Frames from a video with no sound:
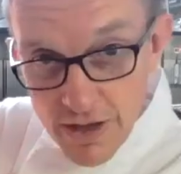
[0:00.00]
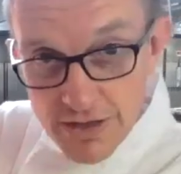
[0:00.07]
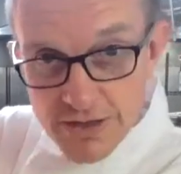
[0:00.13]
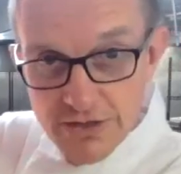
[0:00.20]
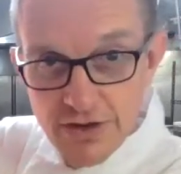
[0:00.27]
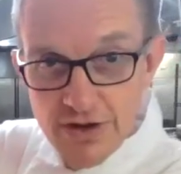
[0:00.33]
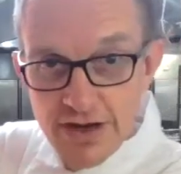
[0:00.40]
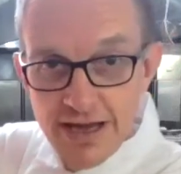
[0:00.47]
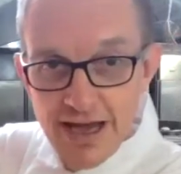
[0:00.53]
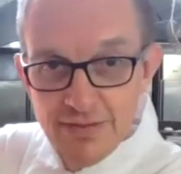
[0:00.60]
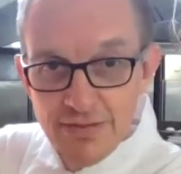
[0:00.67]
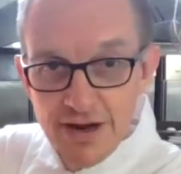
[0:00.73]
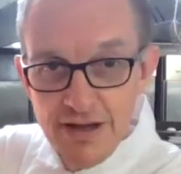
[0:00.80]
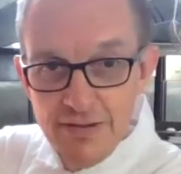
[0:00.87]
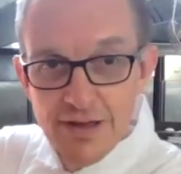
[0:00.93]
won't on
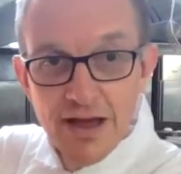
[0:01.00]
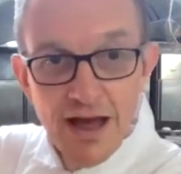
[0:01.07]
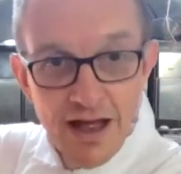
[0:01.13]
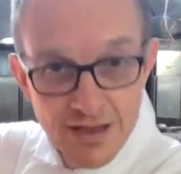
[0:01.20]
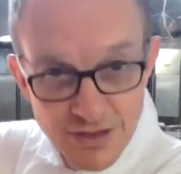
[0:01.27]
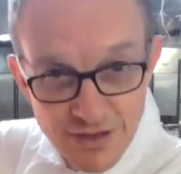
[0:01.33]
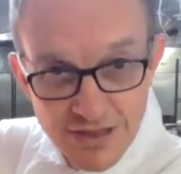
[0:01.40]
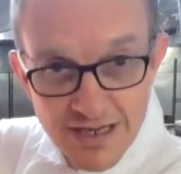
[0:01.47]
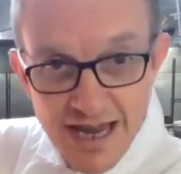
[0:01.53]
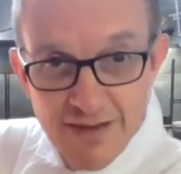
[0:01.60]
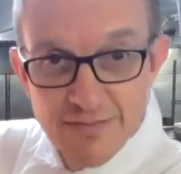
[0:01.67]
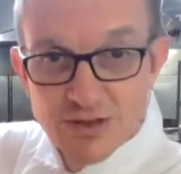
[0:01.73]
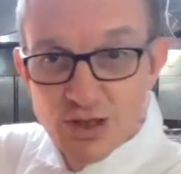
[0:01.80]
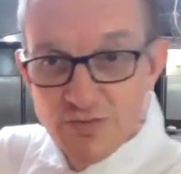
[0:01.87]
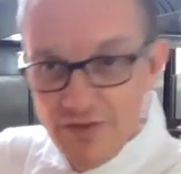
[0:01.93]
camera. If the
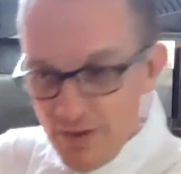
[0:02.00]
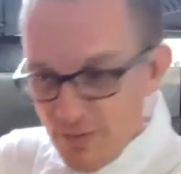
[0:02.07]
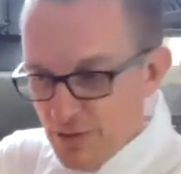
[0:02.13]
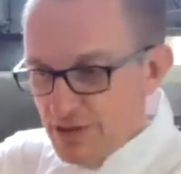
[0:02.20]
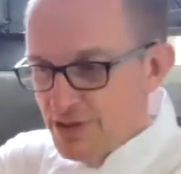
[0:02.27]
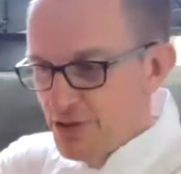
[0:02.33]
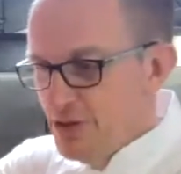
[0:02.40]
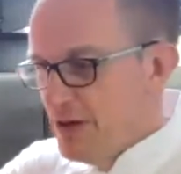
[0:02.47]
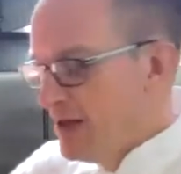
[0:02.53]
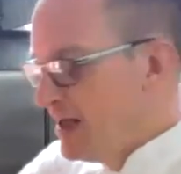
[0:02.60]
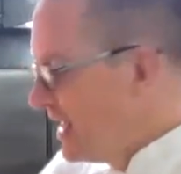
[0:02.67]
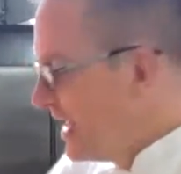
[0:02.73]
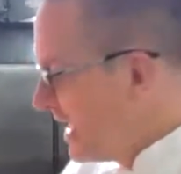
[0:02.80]
camera's off, I will do.